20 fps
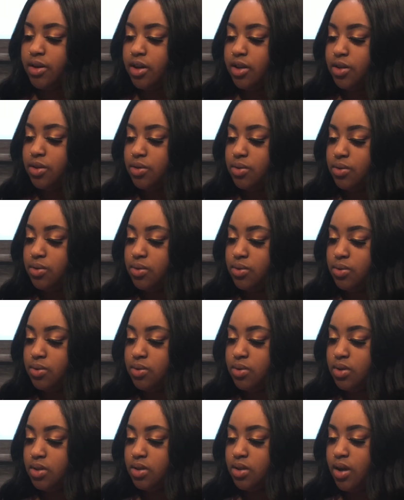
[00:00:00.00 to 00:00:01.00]
I'm gonna
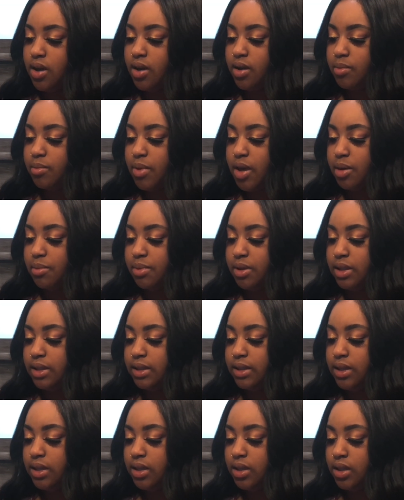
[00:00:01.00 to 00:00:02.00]
use
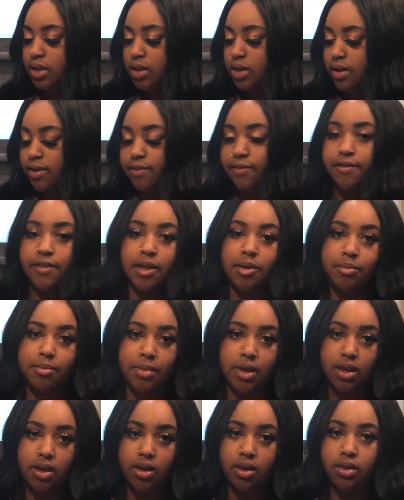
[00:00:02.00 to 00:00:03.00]
Maybelline Fit
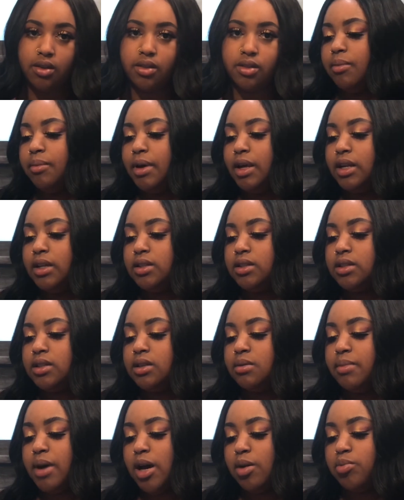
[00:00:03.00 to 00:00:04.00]
Me, and it's
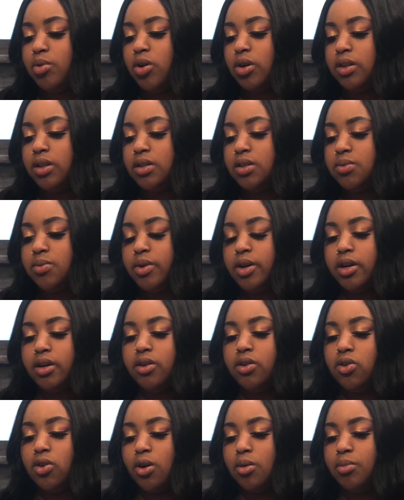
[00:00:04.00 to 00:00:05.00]
the matte poreless
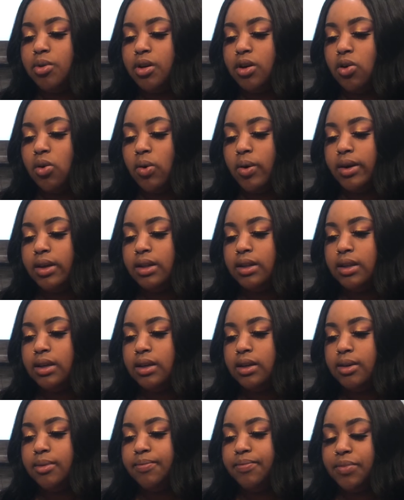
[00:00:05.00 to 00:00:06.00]
one, normal to
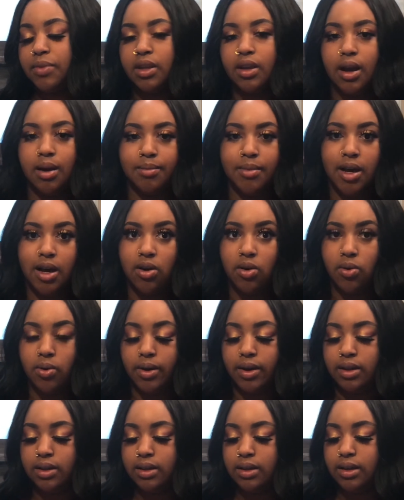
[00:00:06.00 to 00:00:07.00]
oily. I'm not
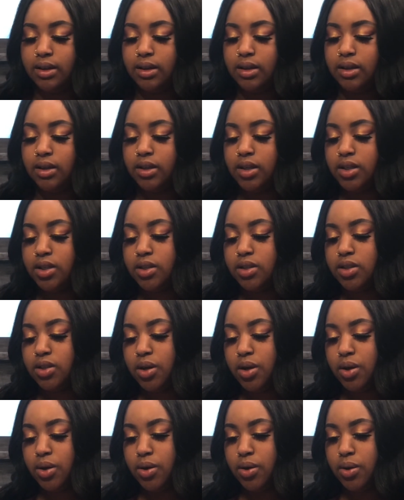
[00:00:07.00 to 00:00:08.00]
oily,
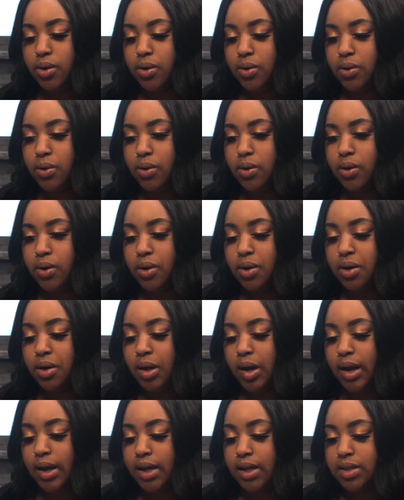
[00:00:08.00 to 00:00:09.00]
so
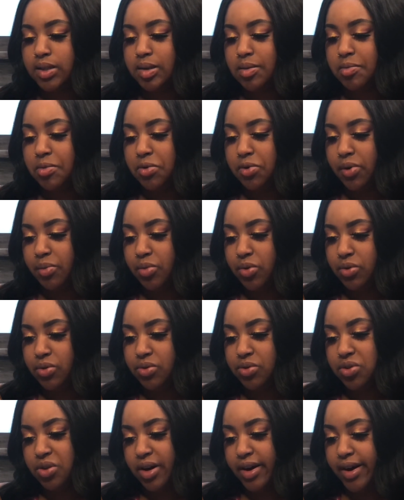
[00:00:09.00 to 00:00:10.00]
I guess I'm
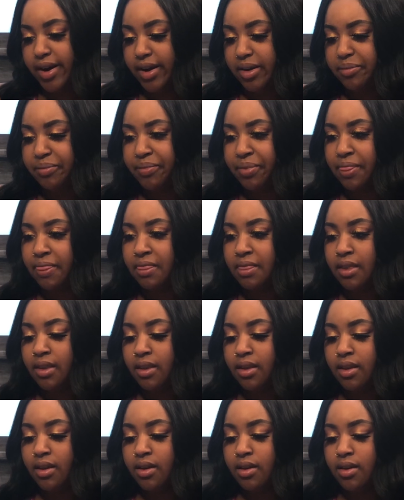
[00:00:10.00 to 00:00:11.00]
normal dry,
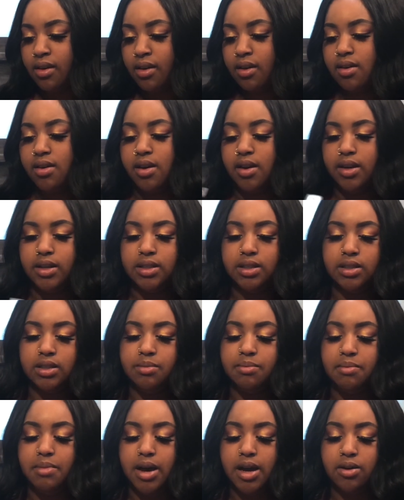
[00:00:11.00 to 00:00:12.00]
and it's
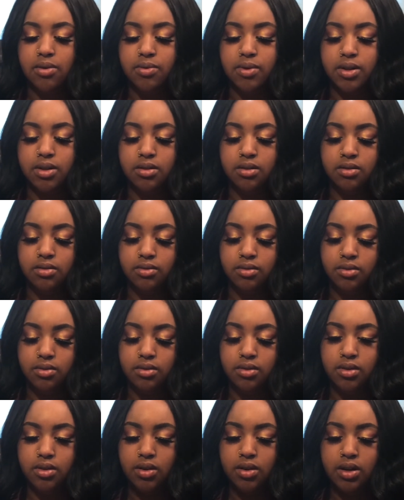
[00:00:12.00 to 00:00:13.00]
the matte one
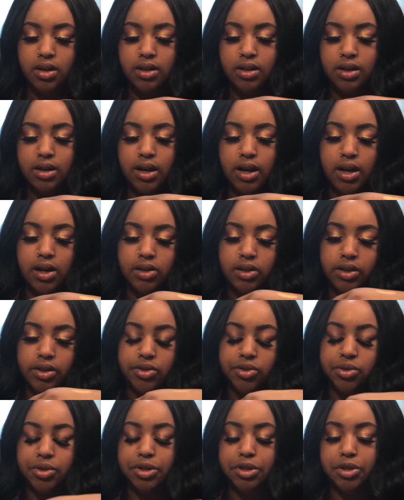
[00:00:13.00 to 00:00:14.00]
in the
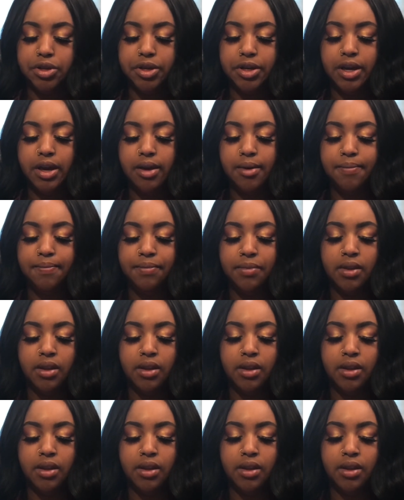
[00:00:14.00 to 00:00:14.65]
color 338.